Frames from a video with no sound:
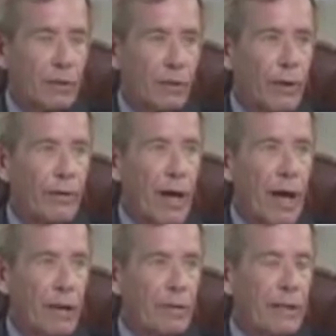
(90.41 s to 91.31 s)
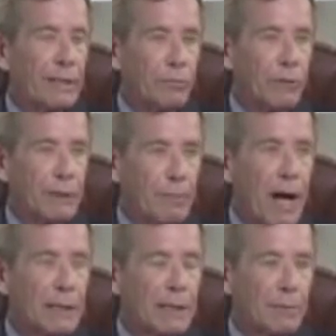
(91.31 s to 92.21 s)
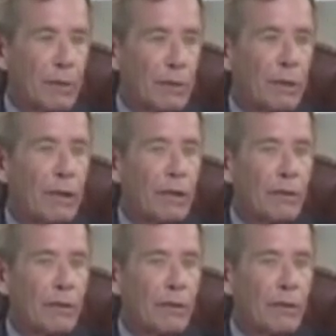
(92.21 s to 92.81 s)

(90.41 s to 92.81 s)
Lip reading: glutathione is responsible